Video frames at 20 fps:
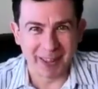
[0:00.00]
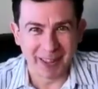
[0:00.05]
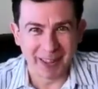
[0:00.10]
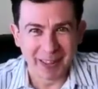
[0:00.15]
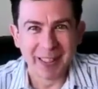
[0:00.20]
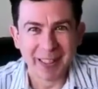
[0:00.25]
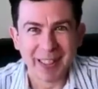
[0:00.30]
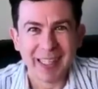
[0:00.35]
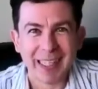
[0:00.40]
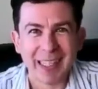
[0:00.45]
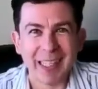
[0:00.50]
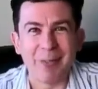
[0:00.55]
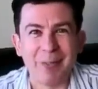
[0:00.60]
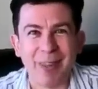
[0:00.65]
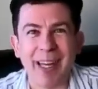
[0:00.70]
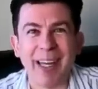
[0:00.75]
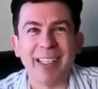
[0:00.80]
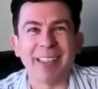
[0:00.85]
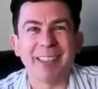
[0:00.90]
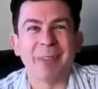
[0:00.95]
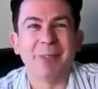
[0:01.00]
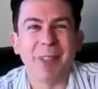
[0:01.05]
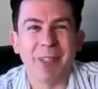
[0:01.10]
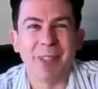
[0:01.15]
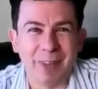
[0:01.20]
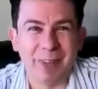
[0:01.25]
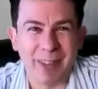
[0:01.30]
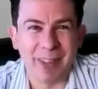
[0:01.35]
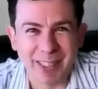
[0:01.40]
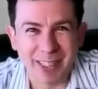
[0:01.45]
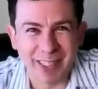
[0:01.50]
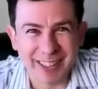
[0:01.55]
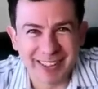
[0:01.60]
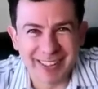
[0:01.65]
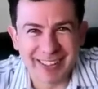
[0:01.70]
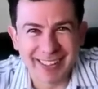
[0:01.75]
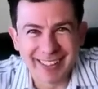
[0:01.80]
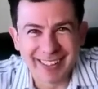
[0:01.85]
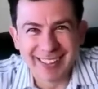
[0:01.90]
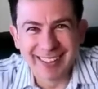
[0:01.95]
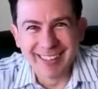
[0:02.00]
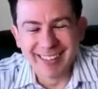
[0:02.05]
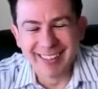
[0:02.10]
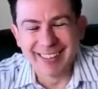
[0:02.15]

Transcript: if that is a field of interest yeah,